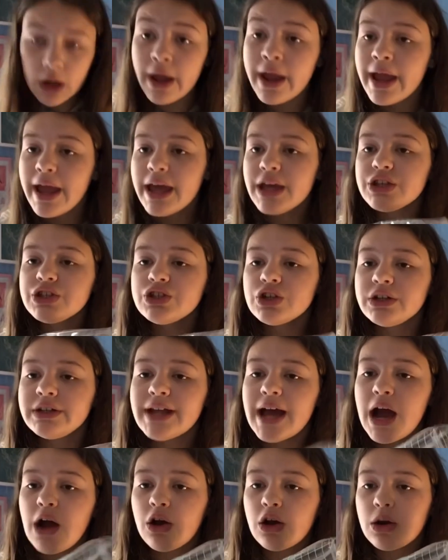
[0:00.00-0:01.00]
It's done
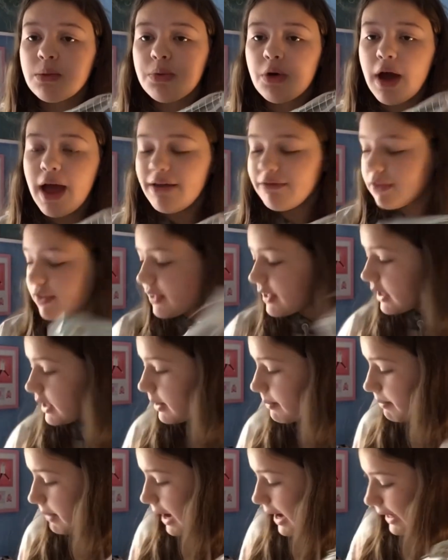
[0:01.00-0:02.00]
now. I'm going to put everything
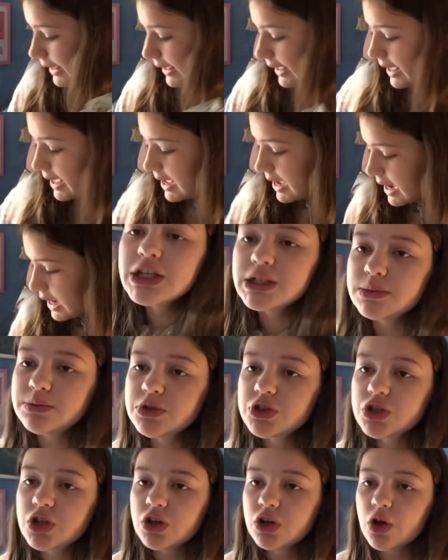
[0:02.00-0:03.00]
back in. I'm
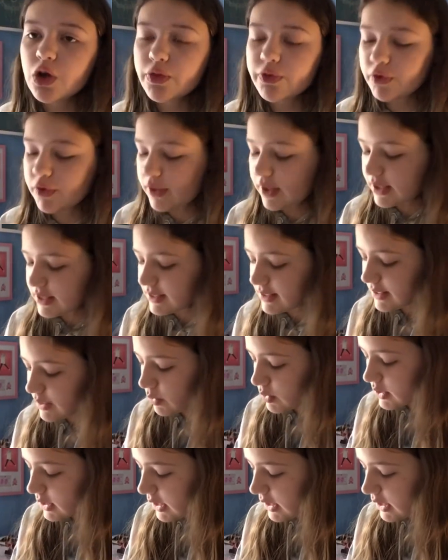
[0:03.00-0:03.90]
just going to go through this and see what's in